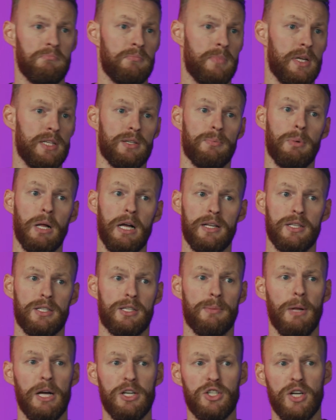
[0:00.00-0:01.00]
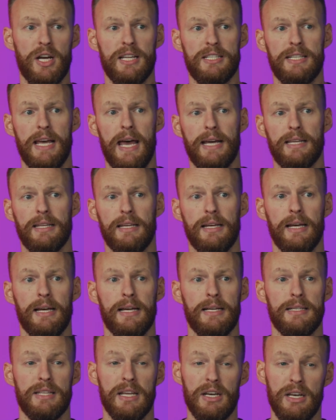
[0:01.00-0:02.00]
The supply chain attack
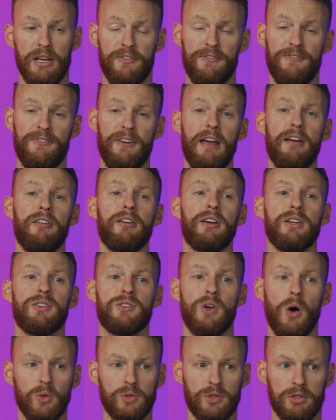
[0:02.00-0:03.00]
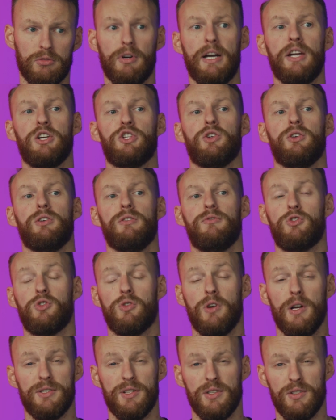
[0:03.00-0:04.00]
is the nefarious alteration of
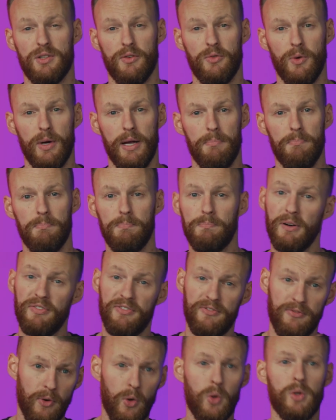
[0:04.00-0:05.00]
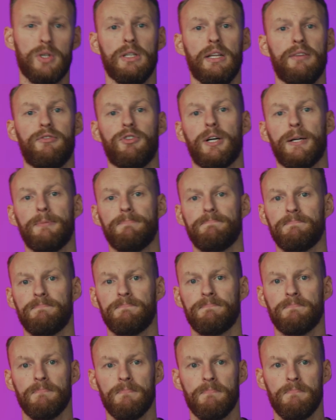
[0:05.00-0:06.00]
trusted software before delivery.
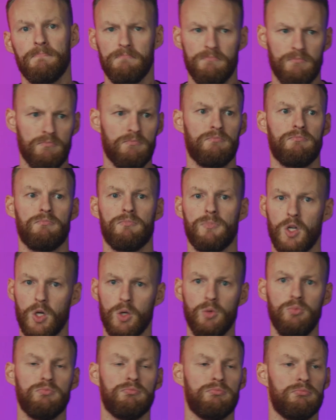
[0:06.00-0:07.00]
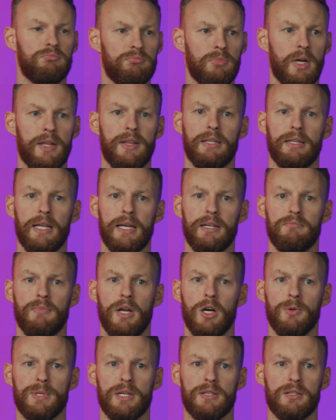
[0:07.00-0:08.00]
Cool. I think that
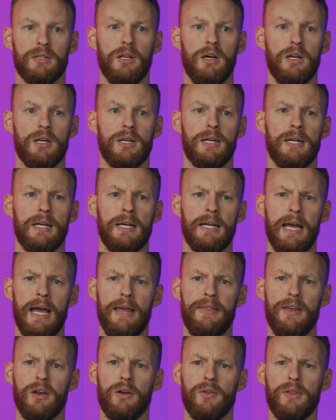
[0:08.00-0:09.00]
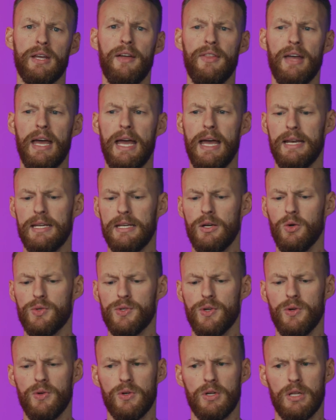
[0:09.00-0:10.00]
helps us a lot. And then on the other hand, he
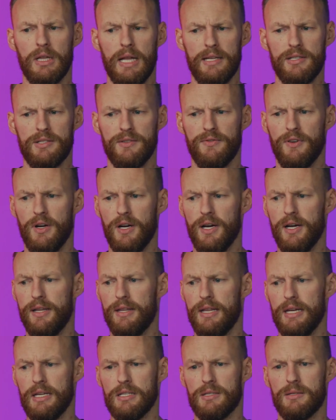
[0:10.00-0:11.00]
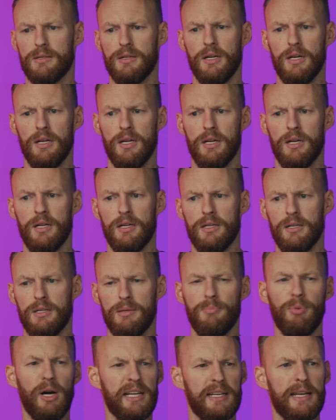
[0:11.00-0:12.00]
also classified things, to
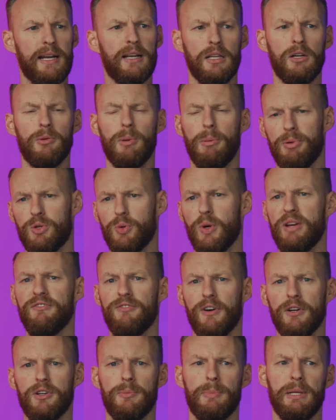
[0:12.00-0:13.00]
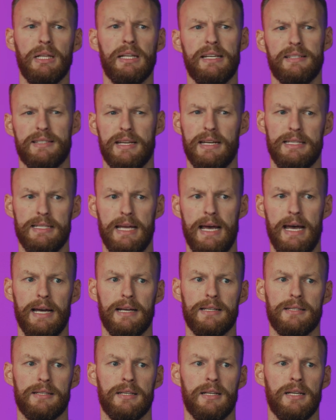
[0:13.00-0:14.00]
break it down a little bit, between vulnerabilities and
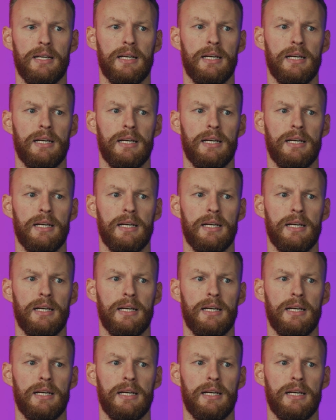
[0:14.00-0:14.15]
attacks,